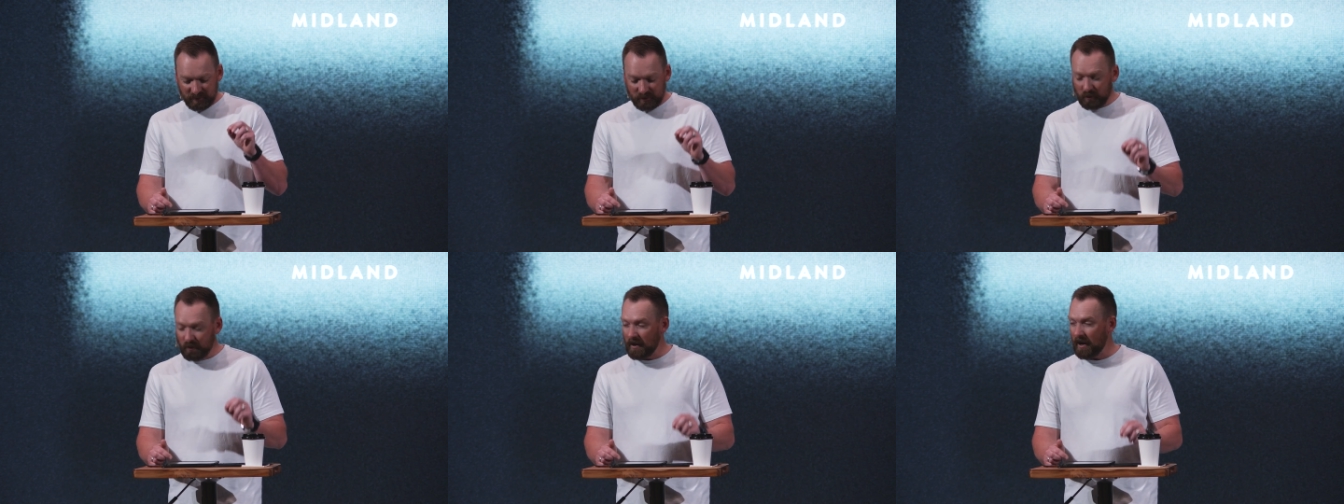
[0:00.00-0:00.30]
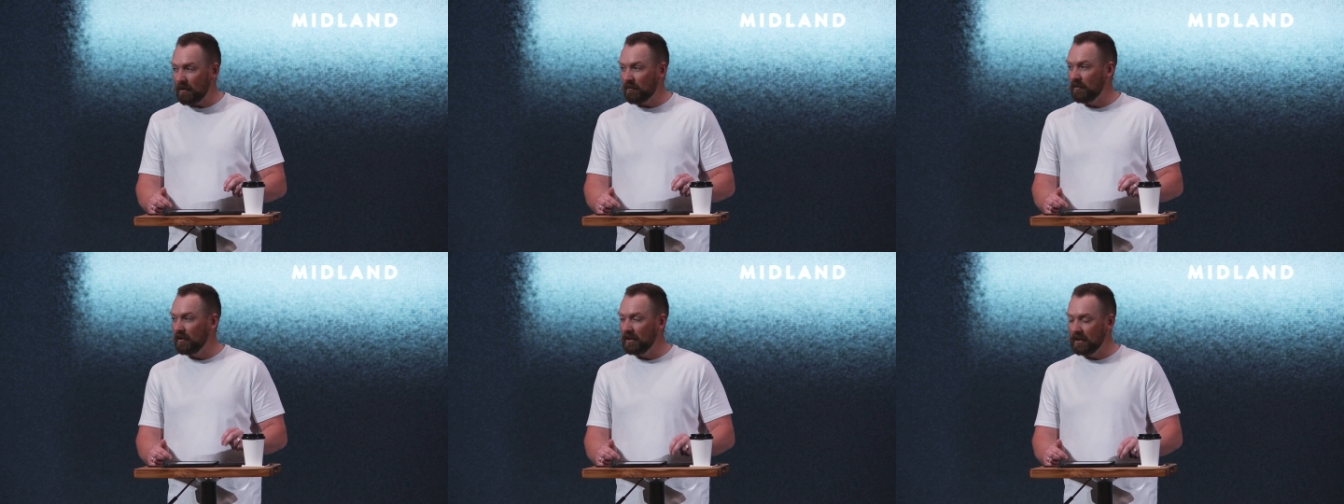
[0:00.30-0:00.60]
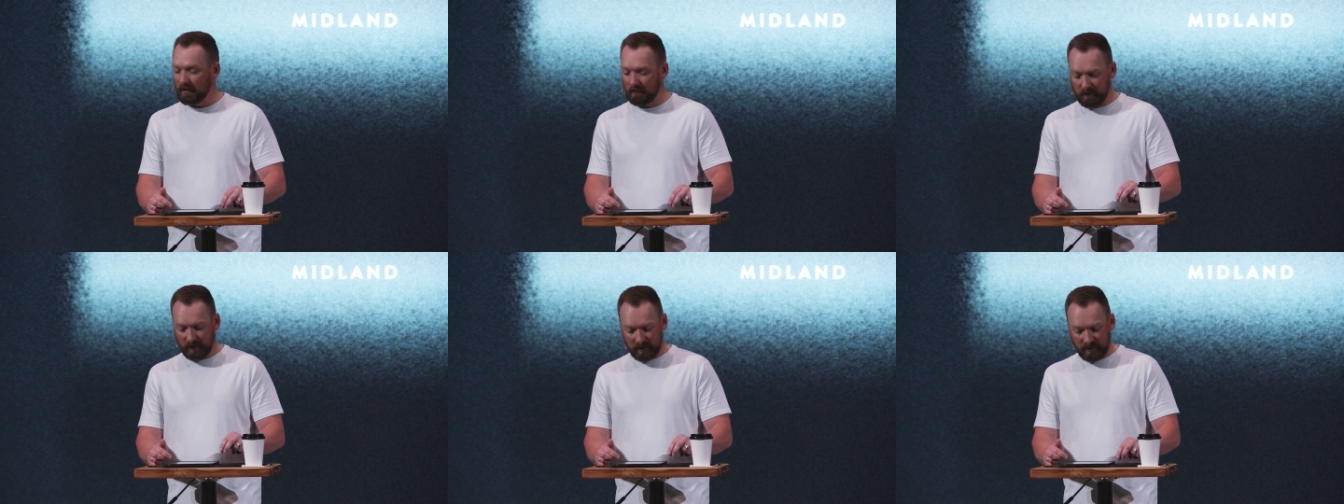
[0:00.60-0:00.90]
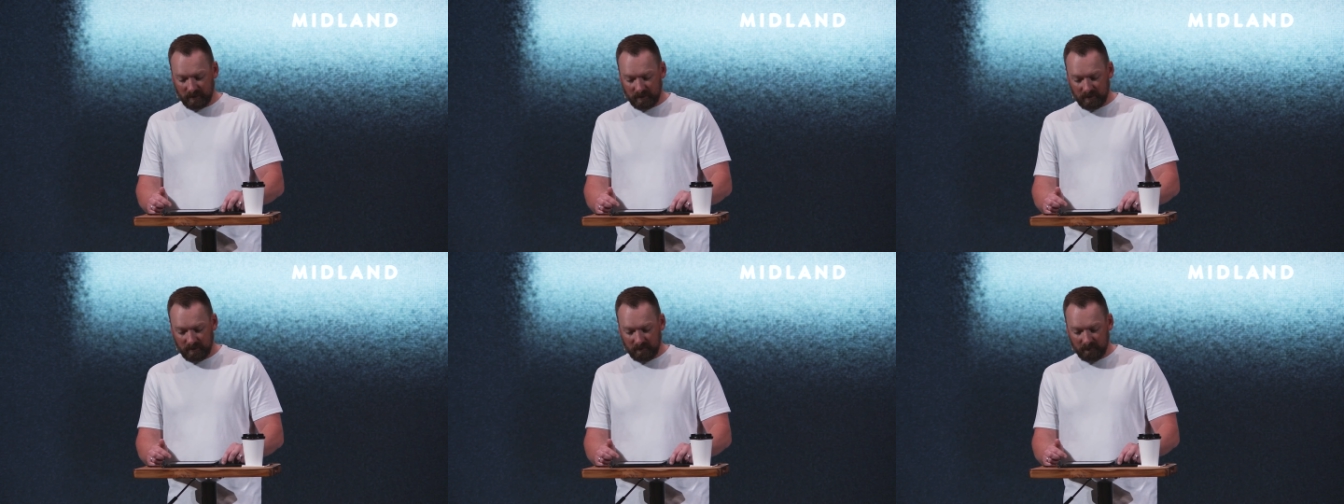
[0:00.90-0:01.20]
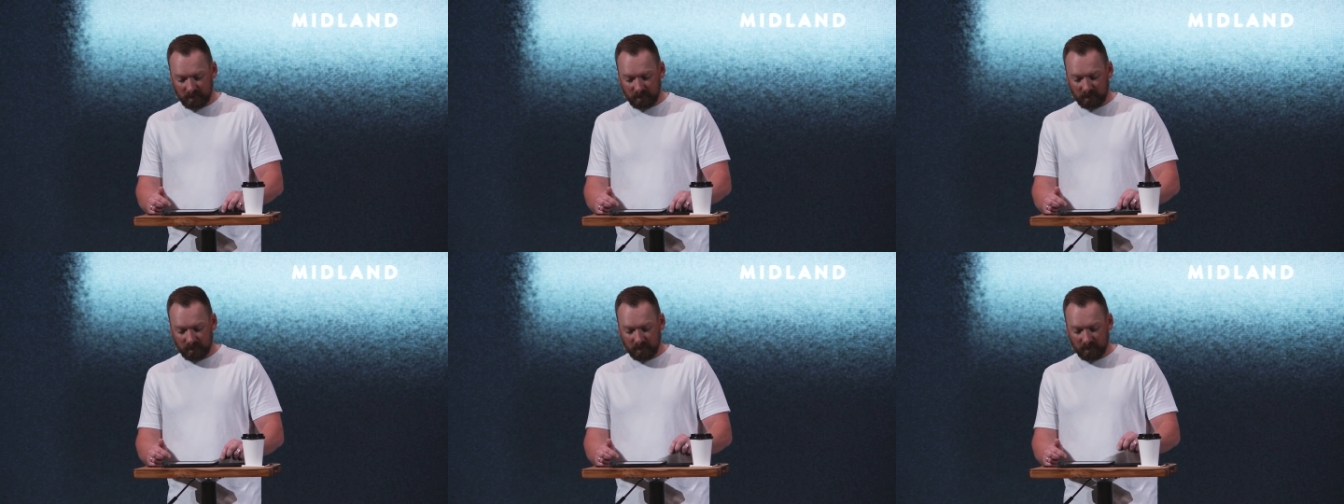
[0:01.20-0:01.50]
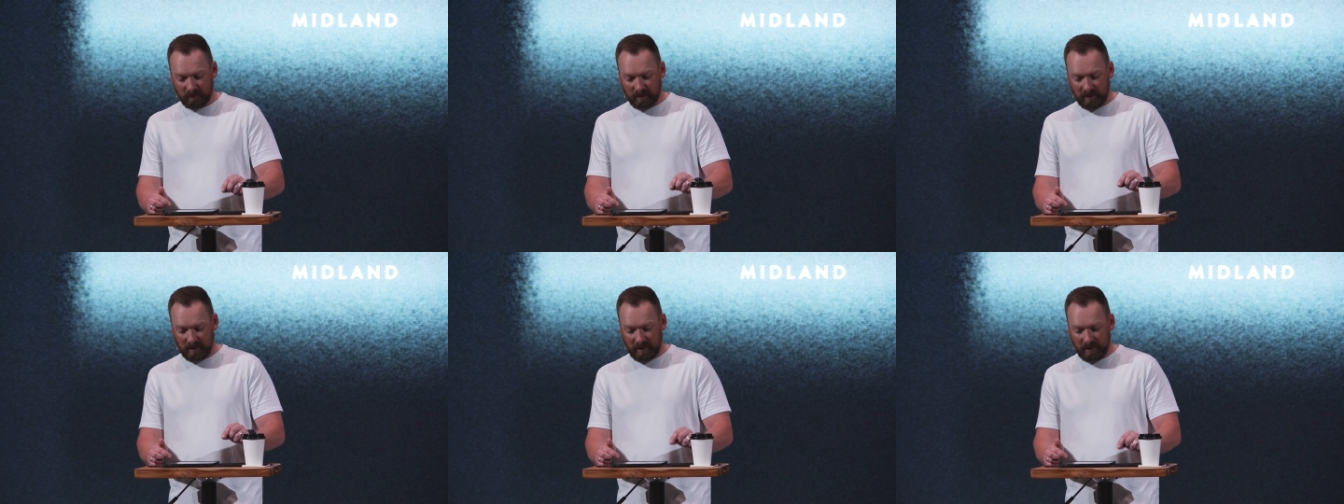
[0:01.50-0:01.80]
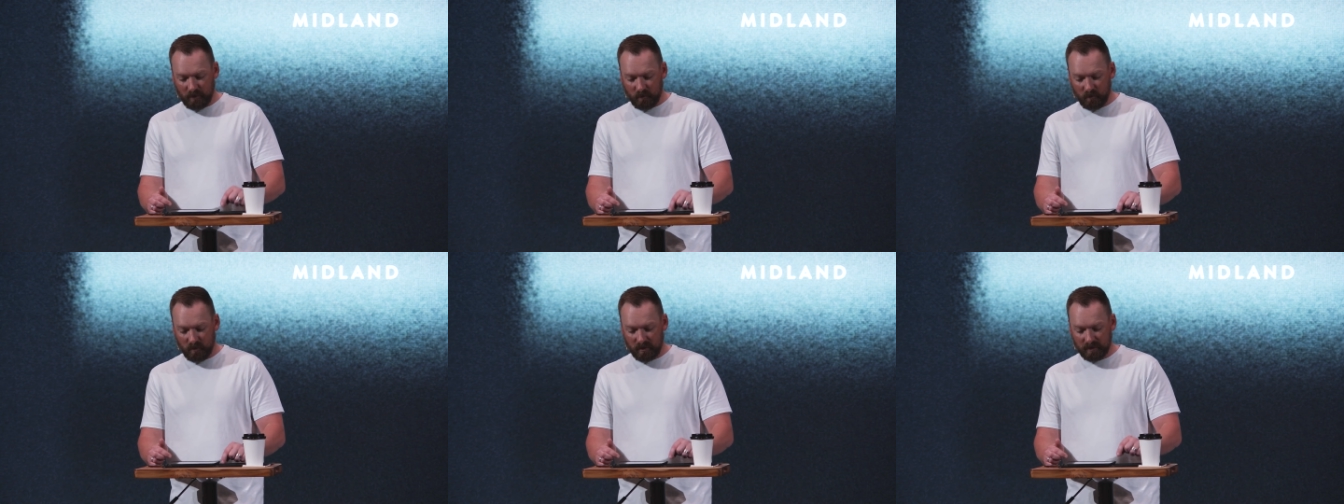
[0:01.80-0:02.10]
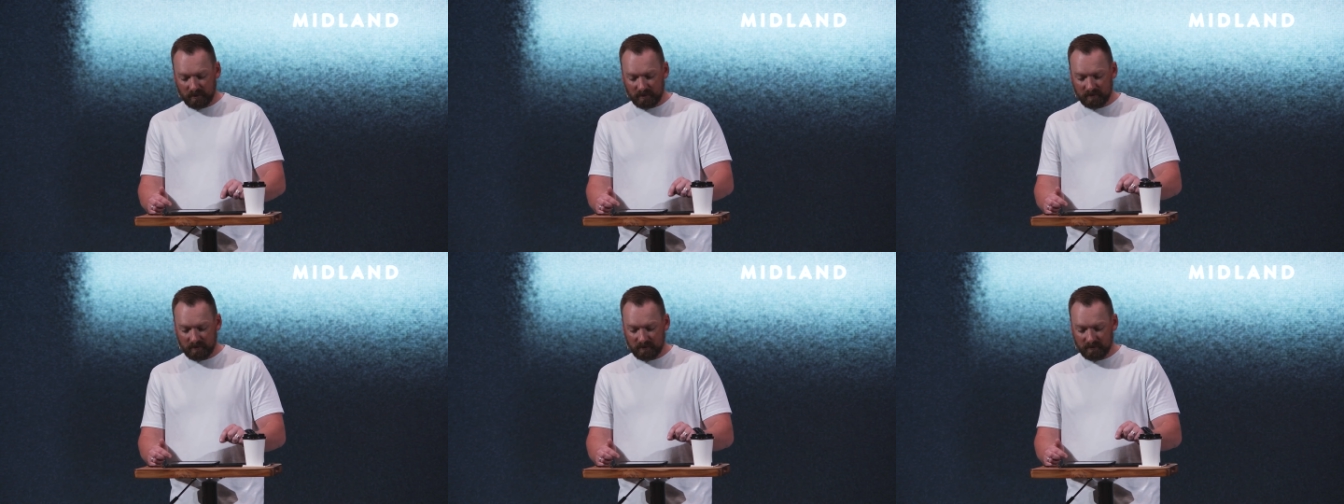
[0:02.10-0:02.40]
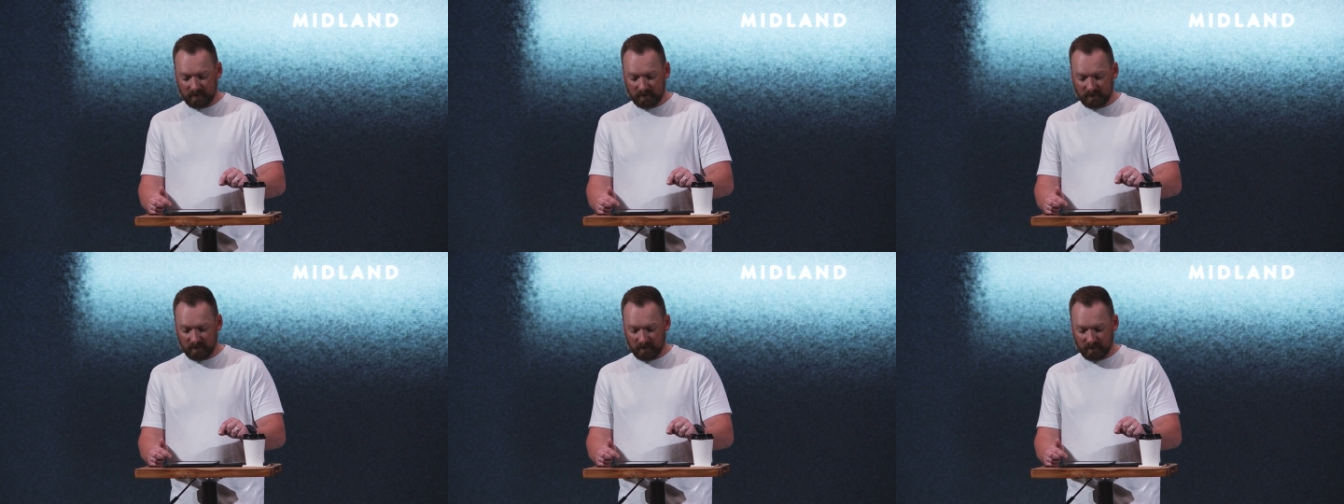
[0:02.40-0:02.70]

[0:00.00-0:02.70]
Do I really believe that he wants